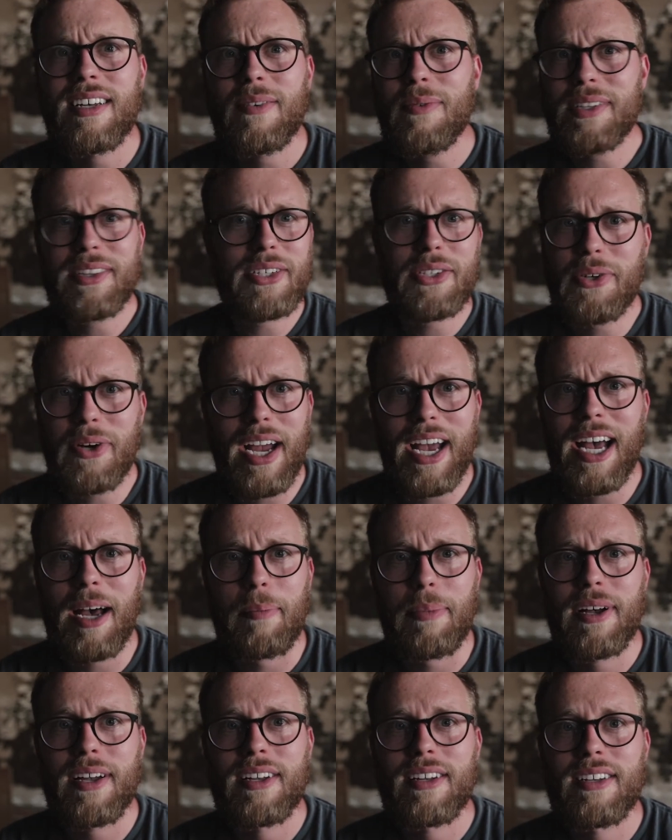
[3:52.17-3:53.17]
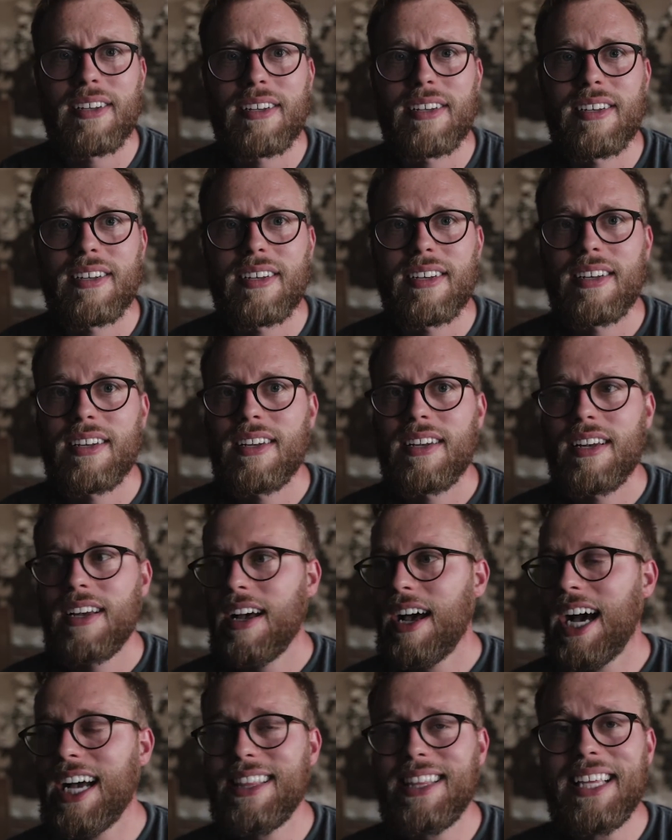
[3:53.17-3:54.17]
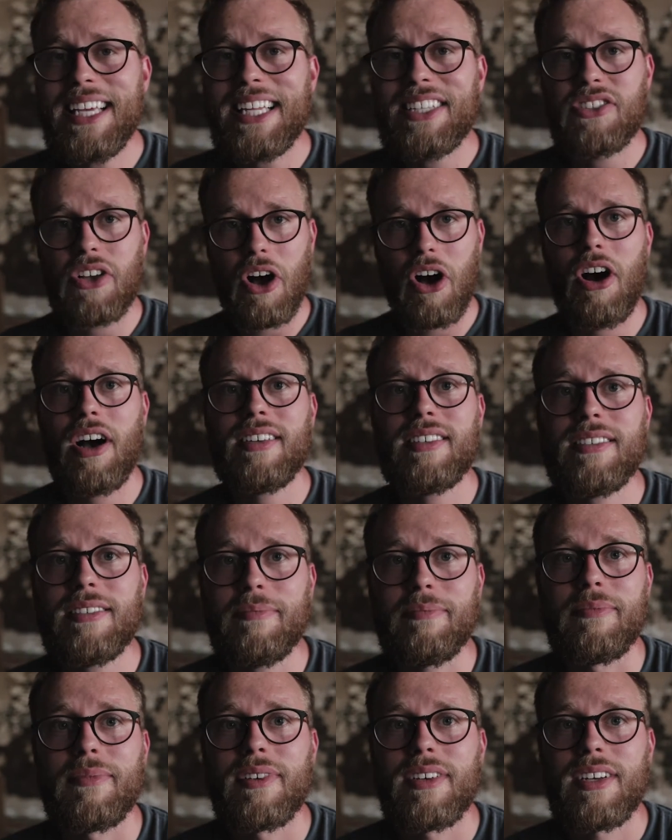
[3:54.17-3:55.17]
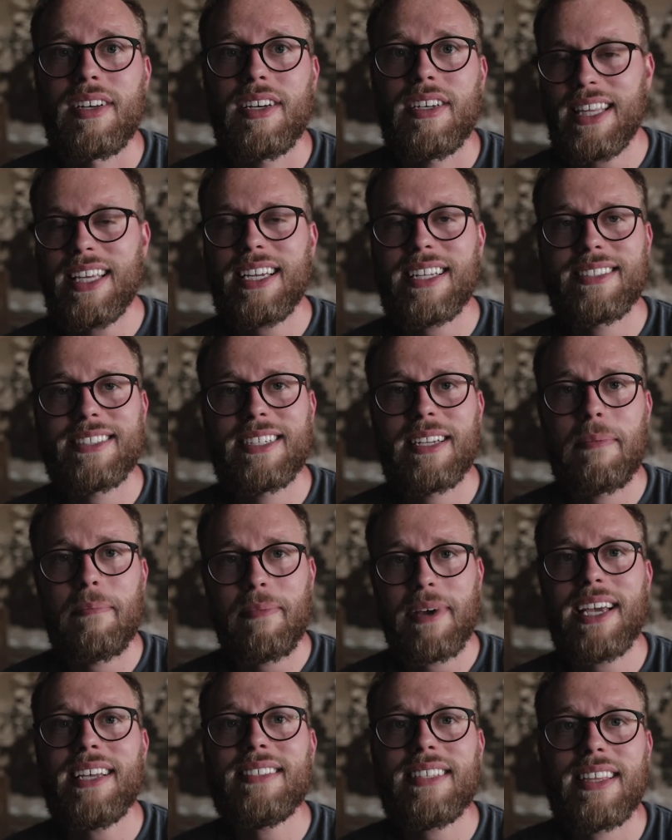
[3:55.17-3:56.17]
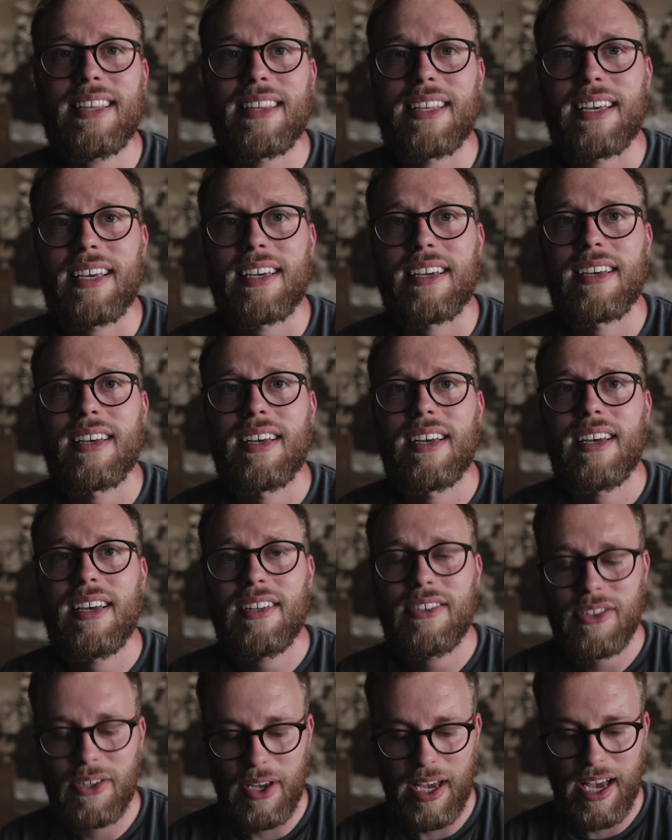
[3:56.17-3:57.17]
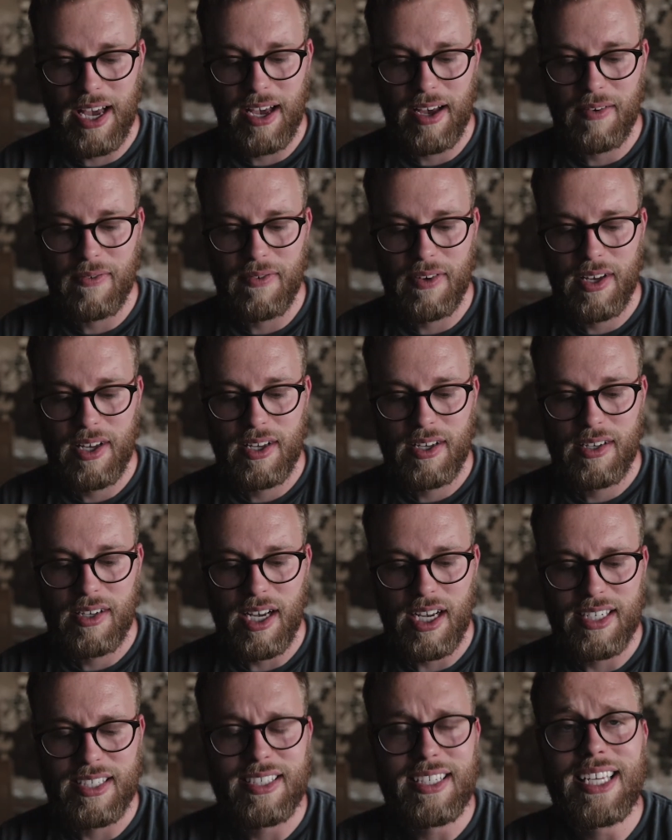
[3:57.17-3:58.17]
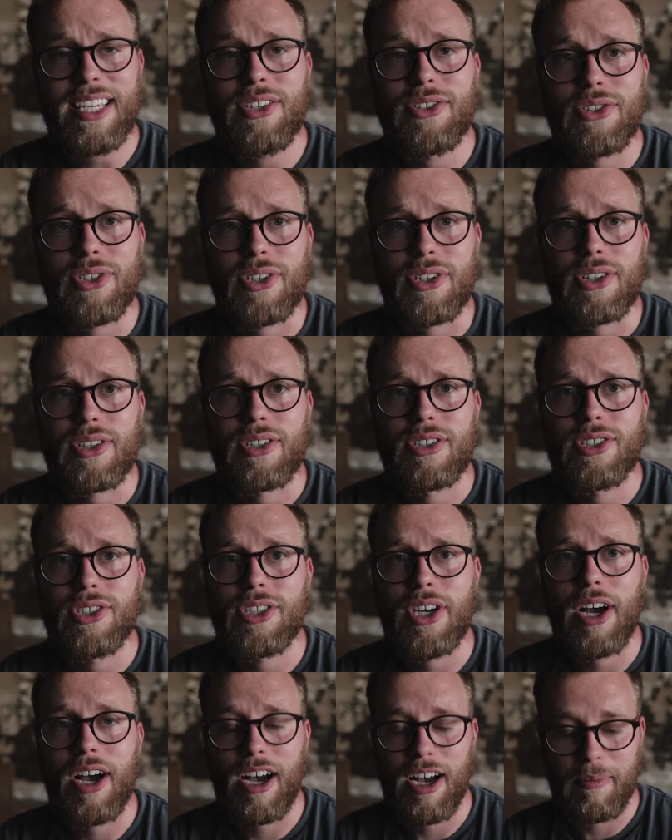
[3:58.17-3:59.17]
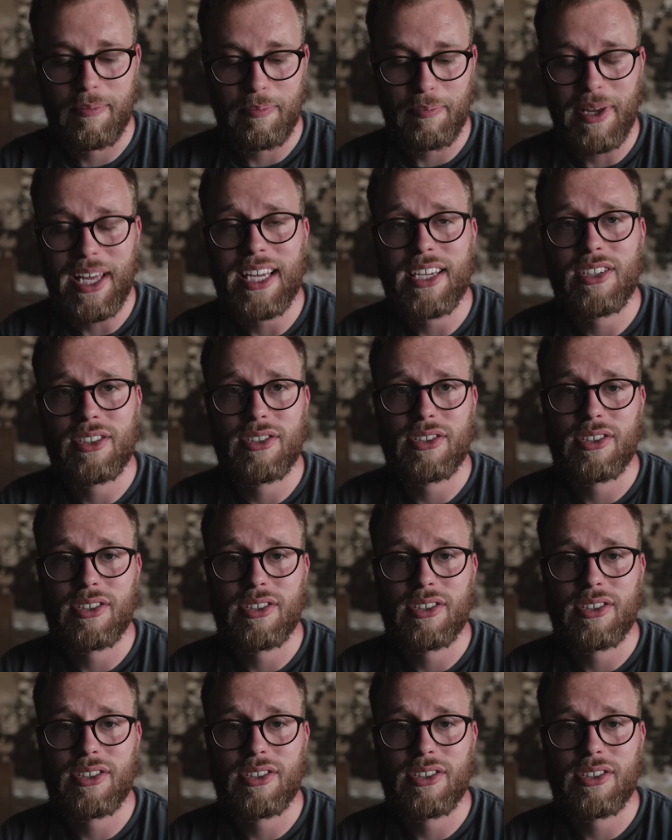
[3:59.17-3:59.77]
What the crap? I think it's awesome. I think it's an amazing thing to have a teacher job, bank